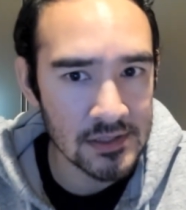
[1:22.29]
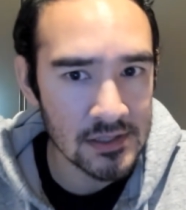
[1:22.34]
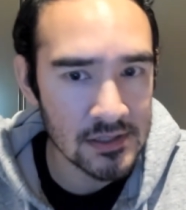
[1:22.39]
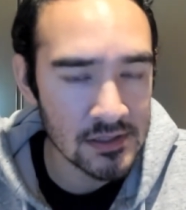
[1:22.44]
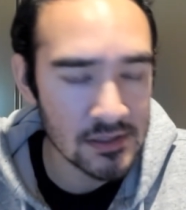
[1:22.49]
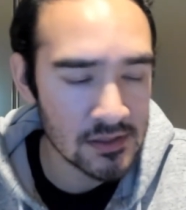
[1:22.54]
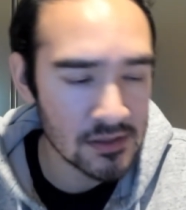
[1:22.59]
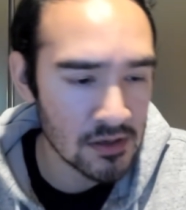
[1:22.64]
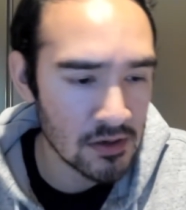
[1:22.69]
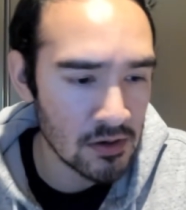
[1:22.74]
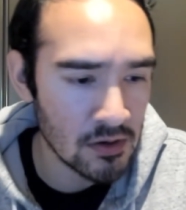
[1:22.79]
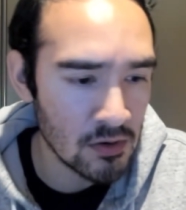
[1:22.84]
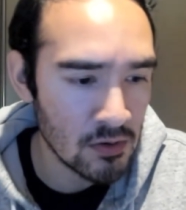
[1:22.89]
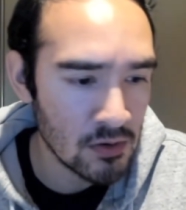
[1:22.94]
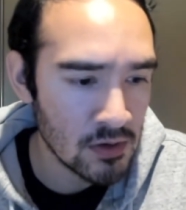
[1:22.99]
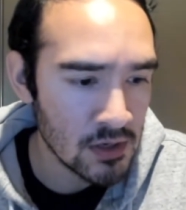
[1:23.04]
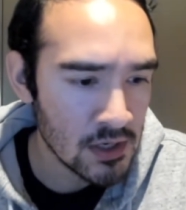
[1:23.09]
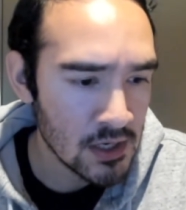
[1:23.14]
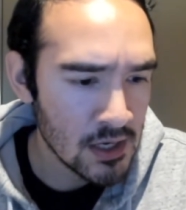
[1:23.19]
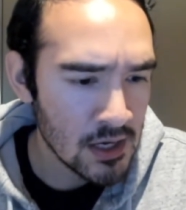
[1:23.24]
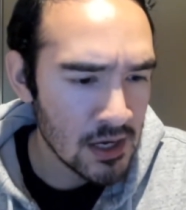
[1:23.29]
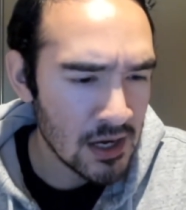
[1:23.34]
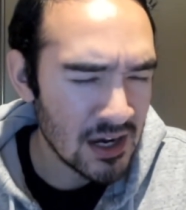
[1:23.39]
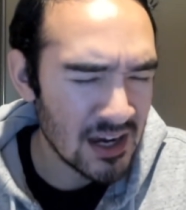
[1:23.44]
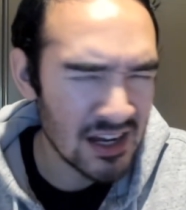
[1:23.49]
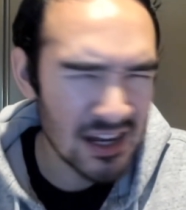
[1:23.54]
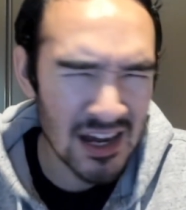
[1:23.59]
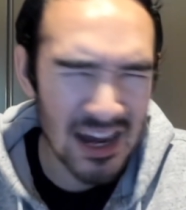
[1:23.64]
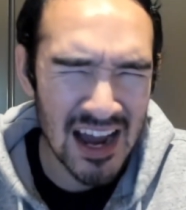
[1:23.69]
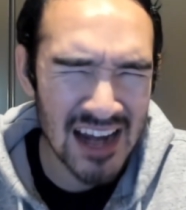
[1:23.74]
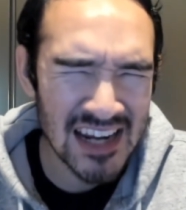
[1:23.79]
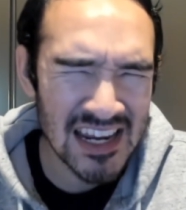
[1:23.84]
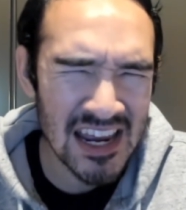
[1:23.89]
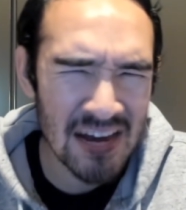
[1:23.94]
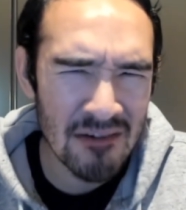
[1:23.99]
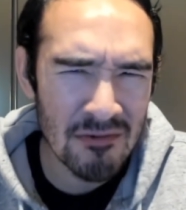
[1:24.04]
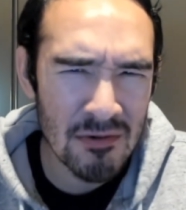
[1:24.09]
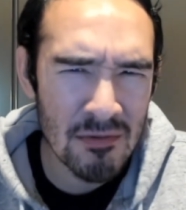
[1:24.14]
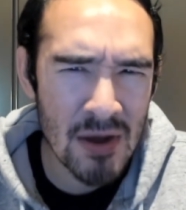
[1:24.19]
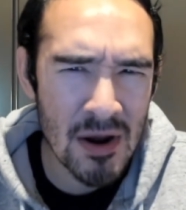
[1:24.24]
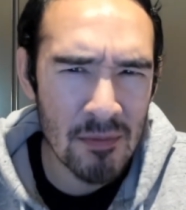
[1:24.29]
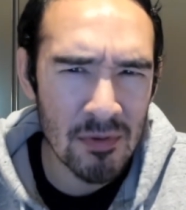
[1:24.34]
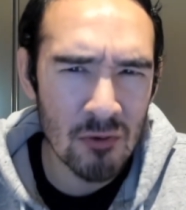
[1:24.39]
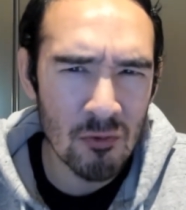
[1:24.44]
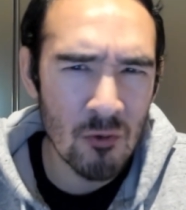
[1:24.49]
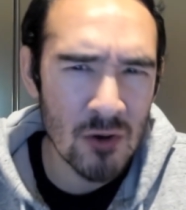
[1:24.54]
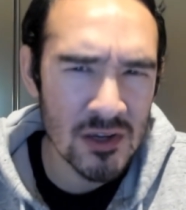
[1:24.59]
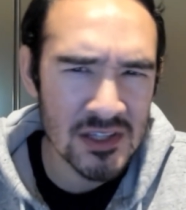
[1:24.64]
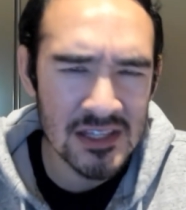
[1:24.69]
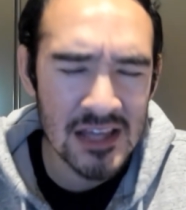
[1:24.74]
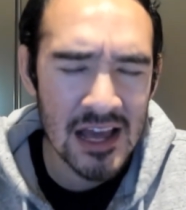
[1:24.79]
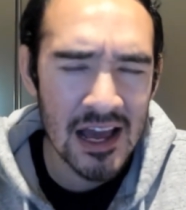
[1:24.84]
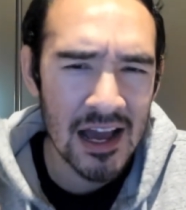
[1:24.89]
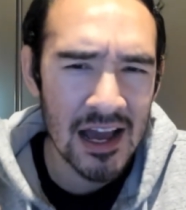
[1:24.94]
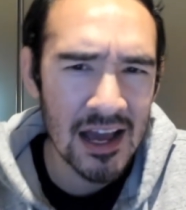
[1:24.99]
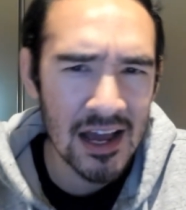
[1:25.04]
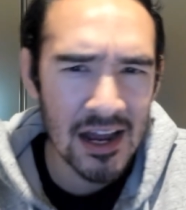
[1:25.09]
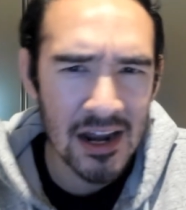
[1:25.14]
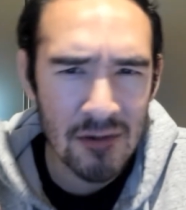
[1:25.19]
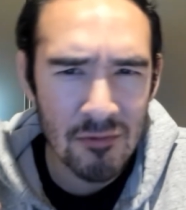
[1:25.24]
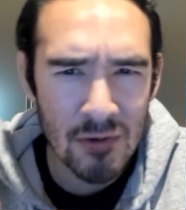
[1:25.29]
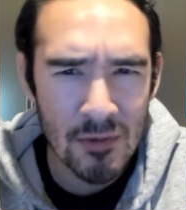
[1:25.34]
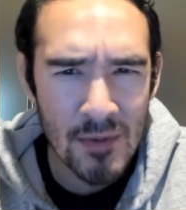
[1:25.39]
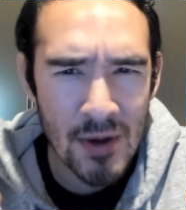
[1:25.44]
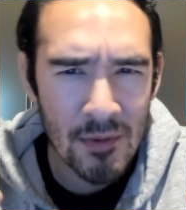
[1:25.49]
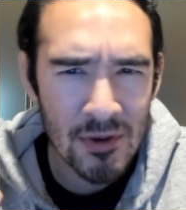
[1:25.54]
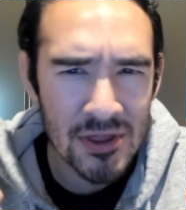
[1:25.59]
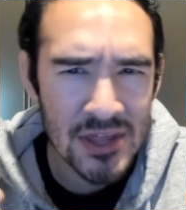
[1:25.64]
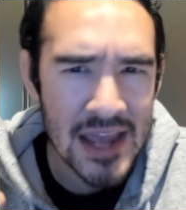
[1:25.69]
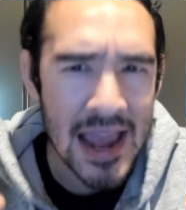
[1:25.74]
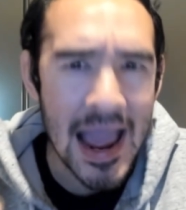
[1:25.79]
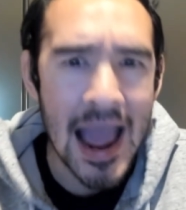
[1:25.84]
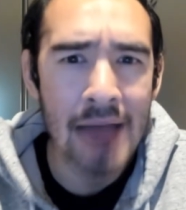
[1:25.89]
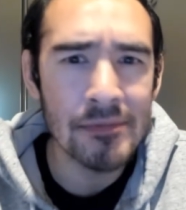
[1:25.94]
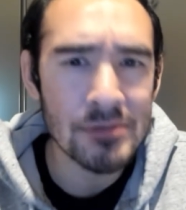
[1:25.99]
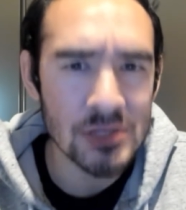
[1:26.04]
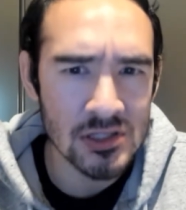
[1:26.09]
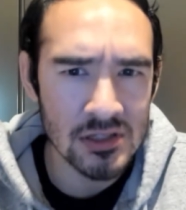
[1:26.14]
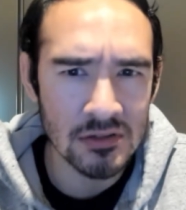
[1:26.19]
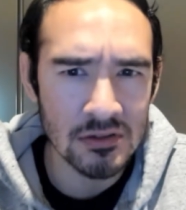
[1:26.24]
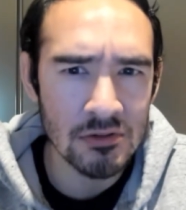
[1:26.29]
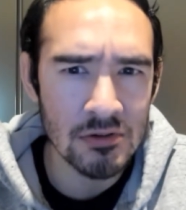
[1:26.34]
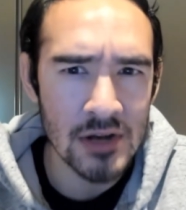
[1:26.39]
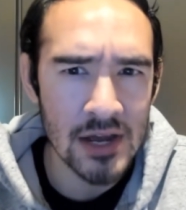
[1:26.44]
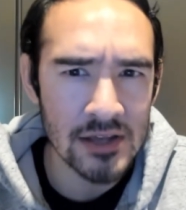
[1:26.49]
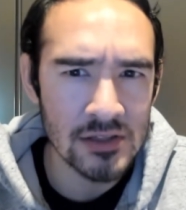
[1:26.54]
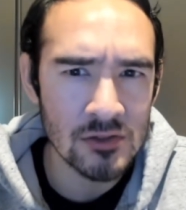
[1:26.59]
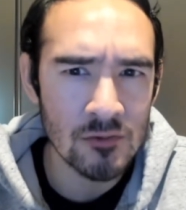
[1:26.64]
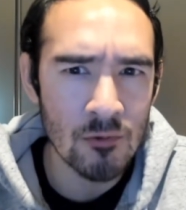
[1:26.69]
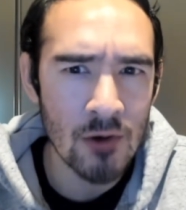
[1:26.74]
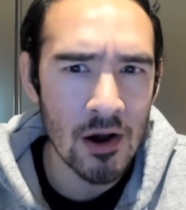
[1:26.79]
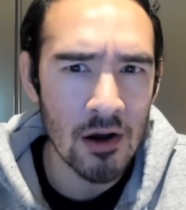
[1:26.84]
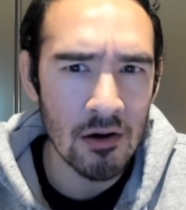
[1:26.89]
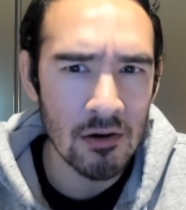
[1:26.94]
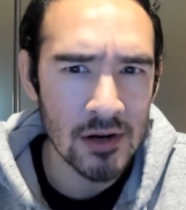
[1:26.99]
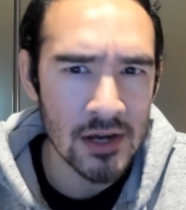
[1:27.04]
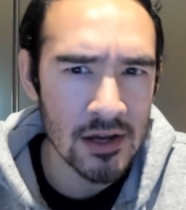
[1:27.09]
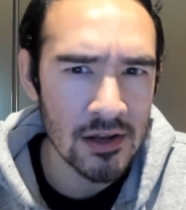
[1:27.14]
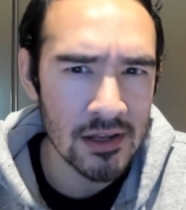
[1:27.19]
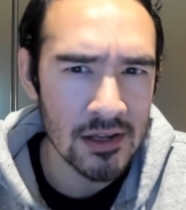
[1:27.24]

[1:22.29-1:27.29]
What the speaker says: So I can't remember. I remember the Absolute as well.